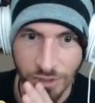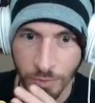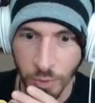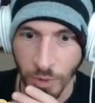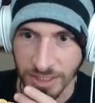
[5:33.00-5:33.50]

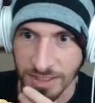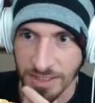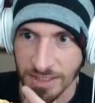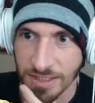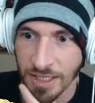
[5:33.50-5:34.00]
group
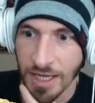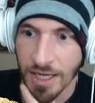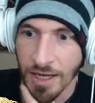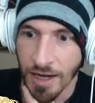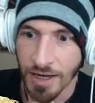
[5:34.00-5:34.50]
quests.
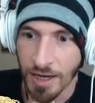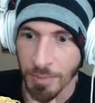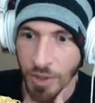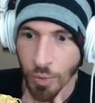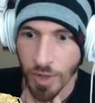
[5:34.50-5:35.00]
A
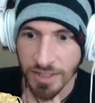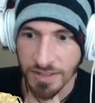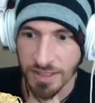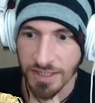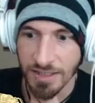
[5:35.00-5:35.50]
company
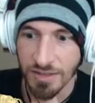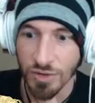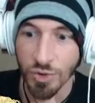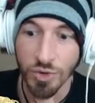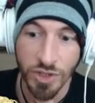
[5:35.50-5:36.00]
quest is
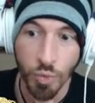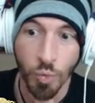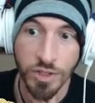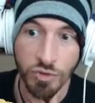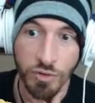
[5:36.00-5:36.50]
usually the
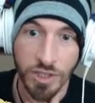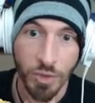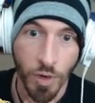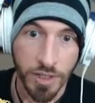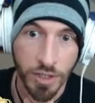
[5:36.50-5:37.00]
one you really
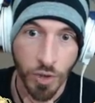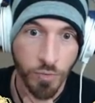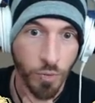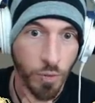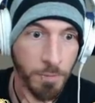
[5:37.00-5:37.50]
want to go
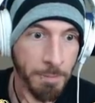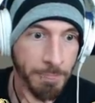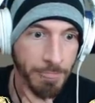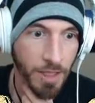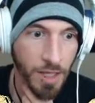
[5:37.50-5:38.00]
for.
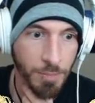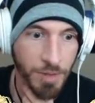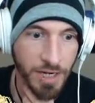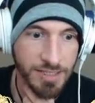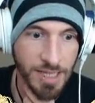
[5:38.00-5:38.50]
Uh,
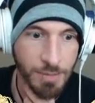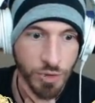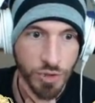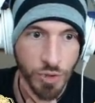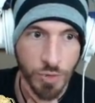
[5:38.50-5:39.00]
but anytime
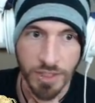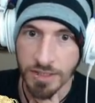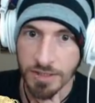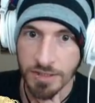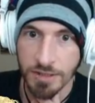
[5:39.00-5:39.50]
you do
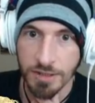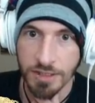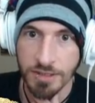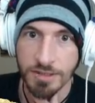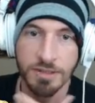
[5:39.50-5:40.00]
these,
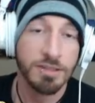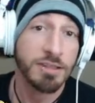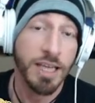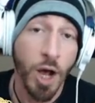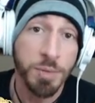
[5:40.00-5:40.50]
these
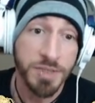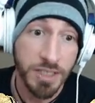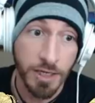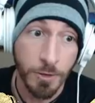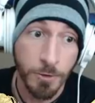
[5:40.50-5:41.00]
that helps the
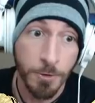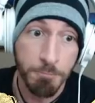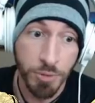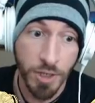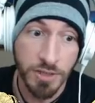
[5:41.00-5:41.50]
guild,
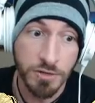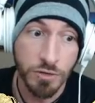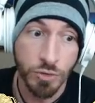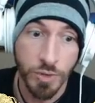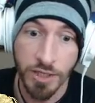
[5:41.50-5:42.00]
plus
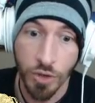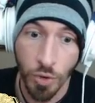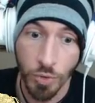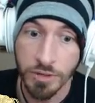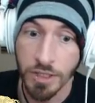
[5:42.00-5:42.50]
you get
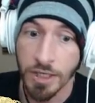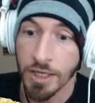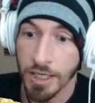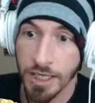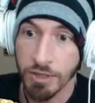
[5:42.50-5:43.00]
gold
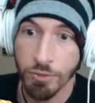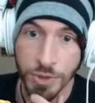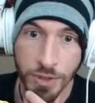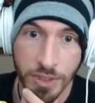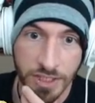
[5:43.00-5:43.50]
in
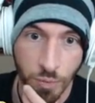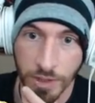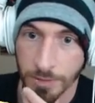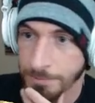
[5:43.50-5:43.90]
return as well.